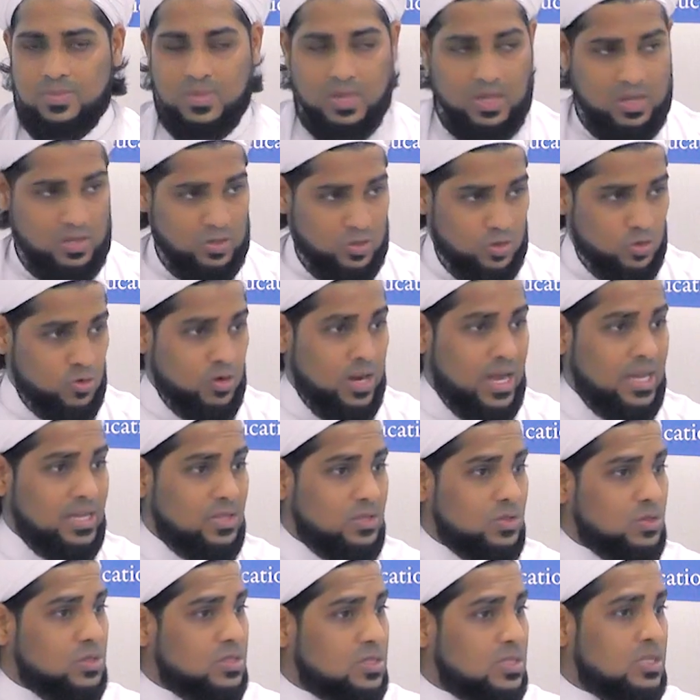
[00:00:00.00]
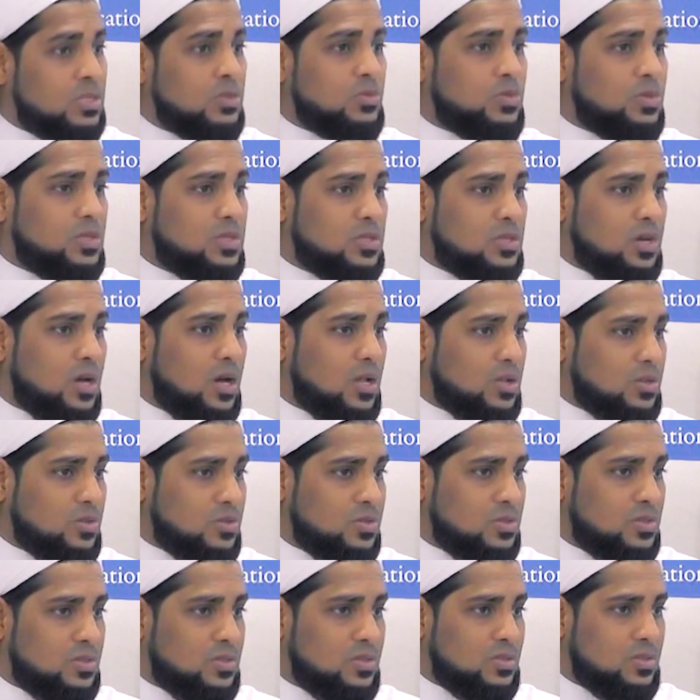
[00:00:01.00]
And he tried to sit with
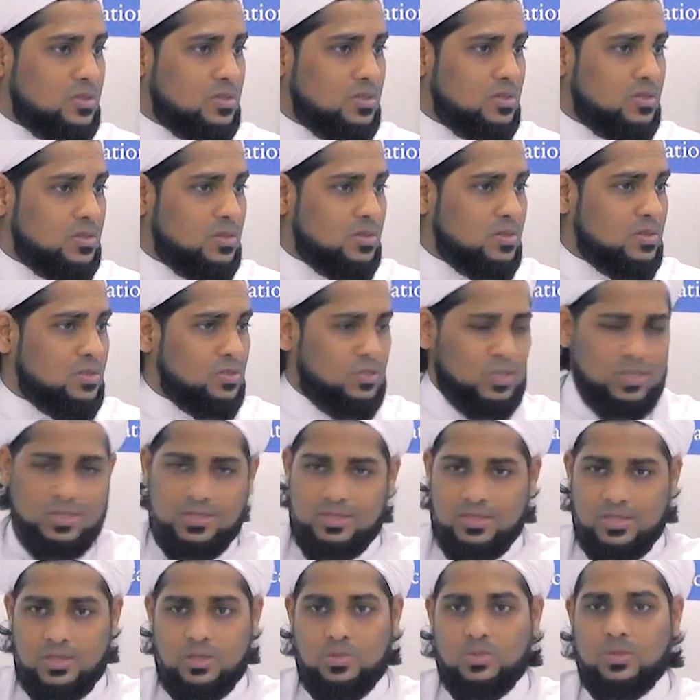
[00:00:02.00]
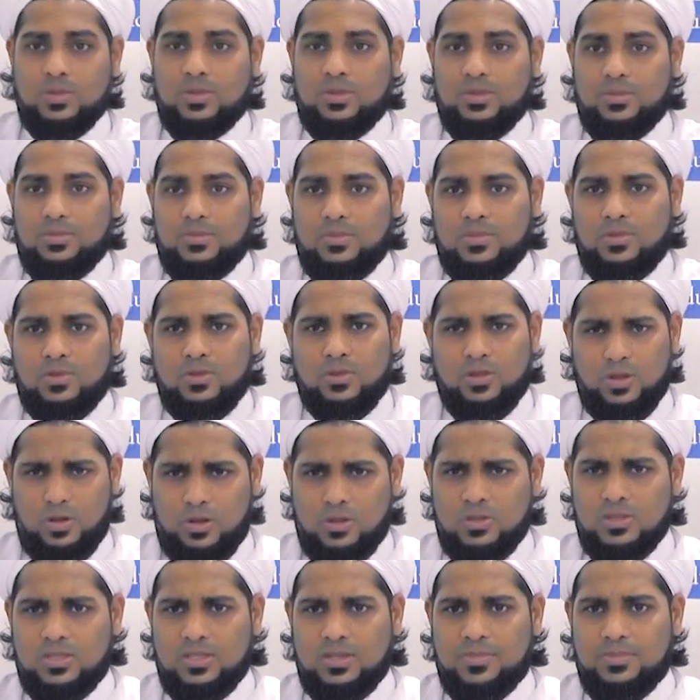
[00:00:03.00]
scholars. Just sit with them. You
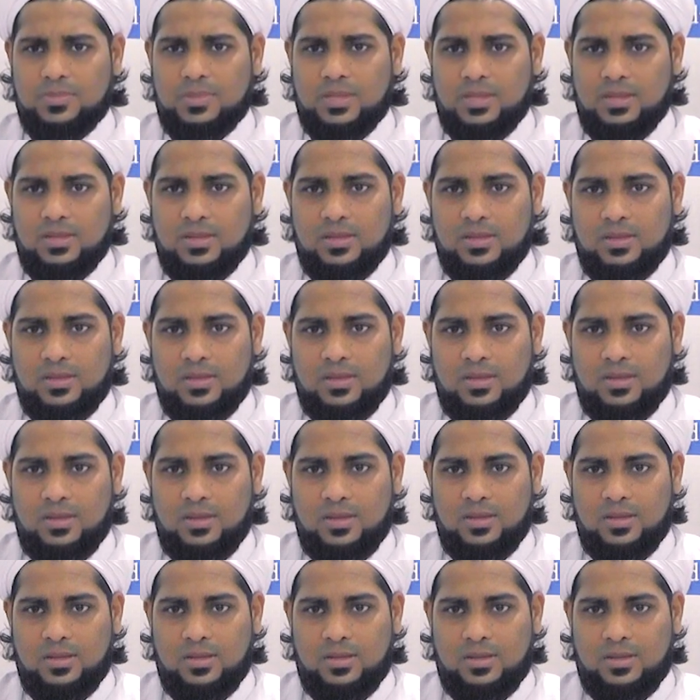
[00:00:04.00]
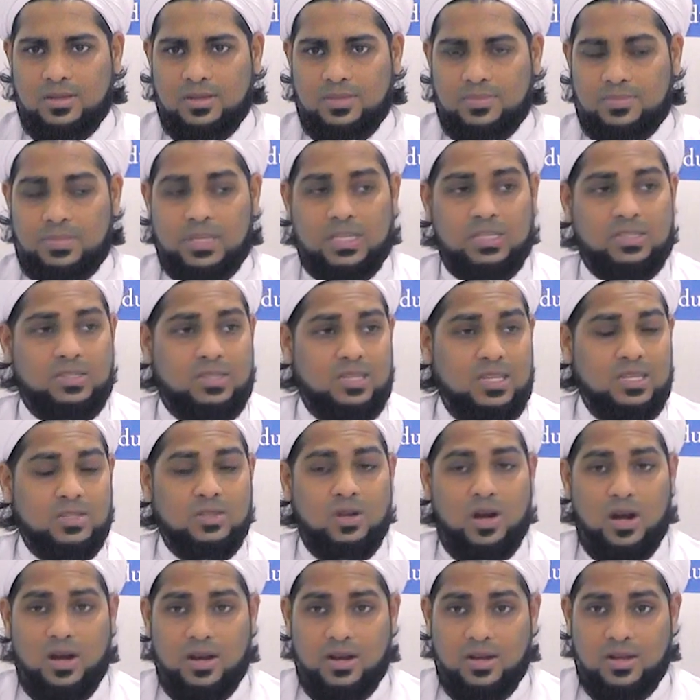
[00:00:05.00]
learn something. Because
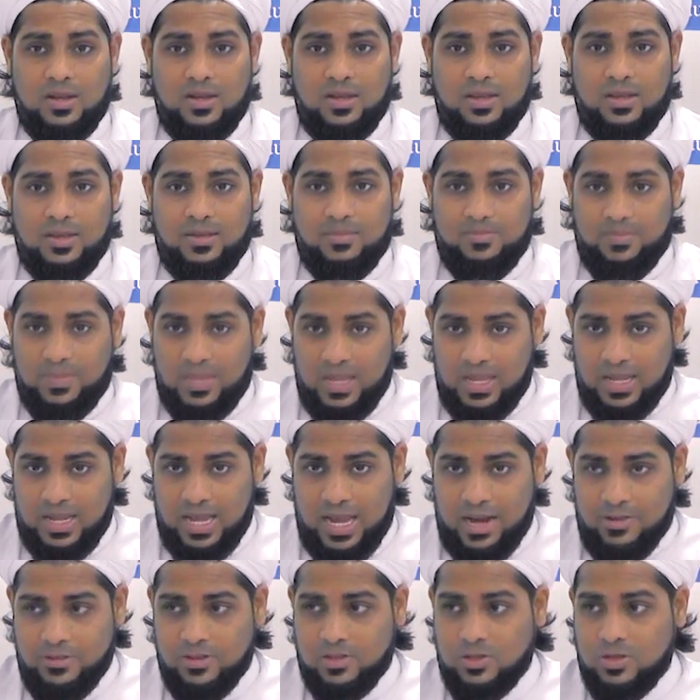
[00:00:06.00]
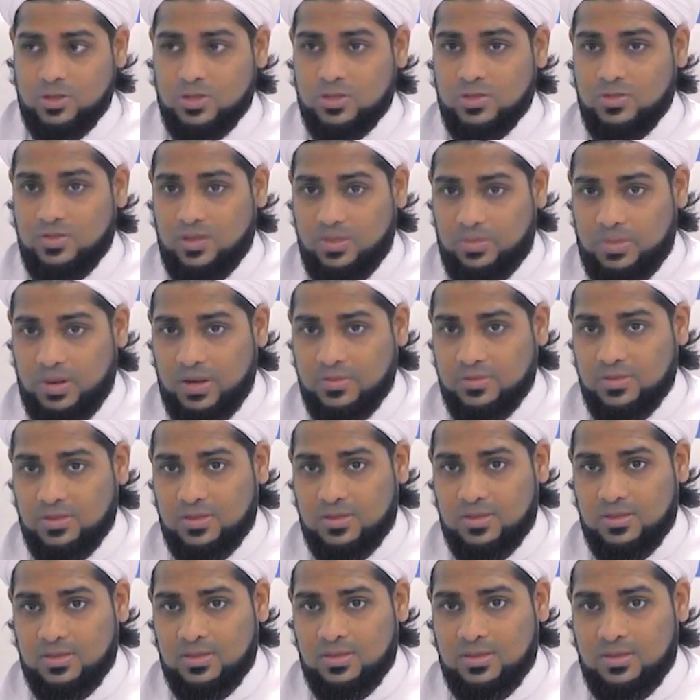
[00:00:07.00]
these are inheritors of the Prophet.
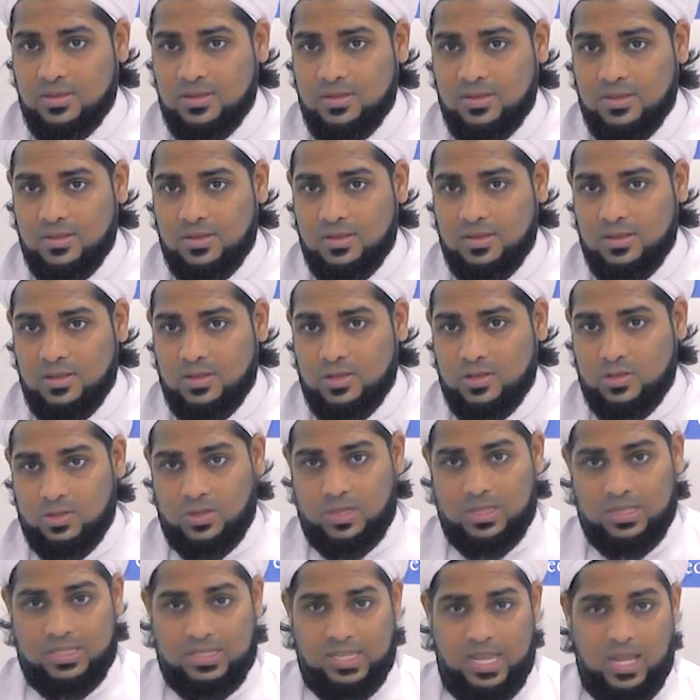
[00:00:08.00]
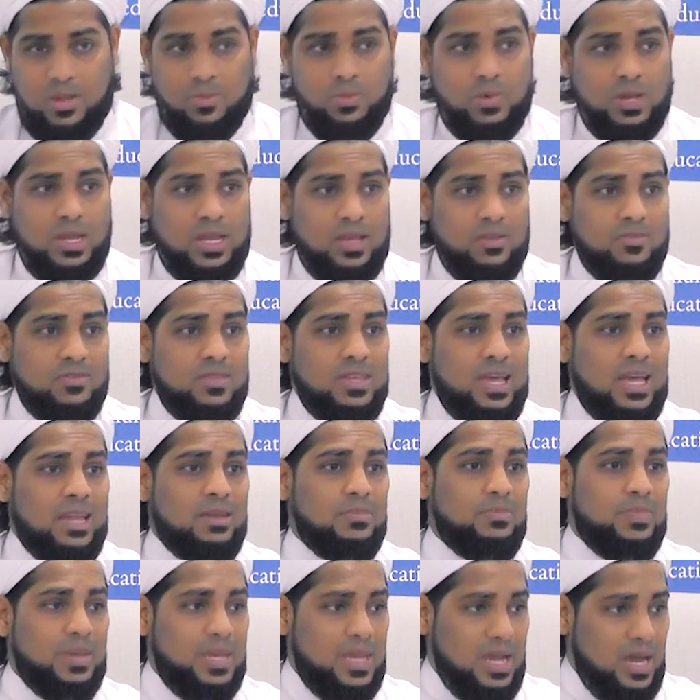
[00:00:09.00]
So in the same way, if the
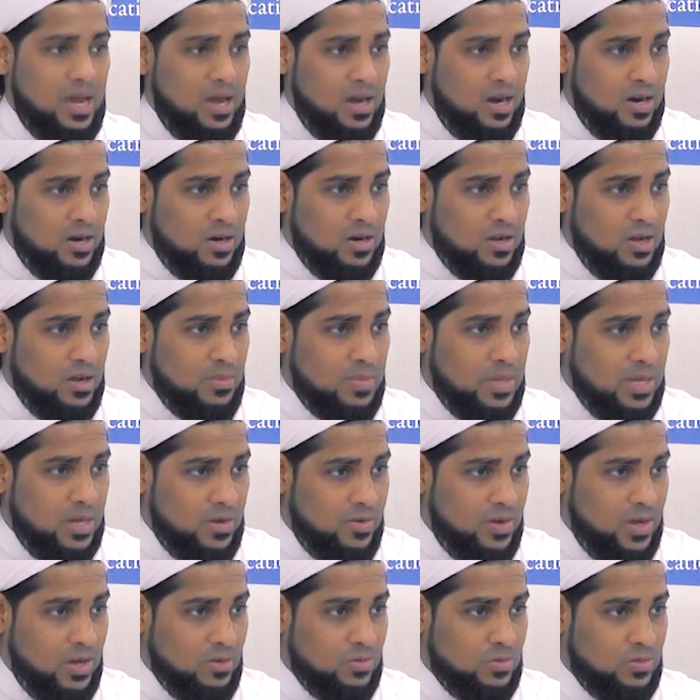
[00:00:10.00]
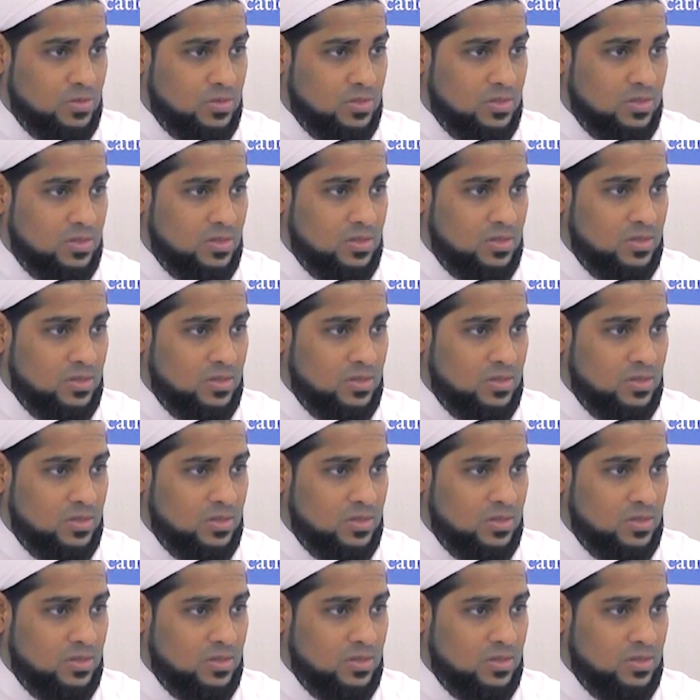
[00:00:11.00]
Anbiya are coming around,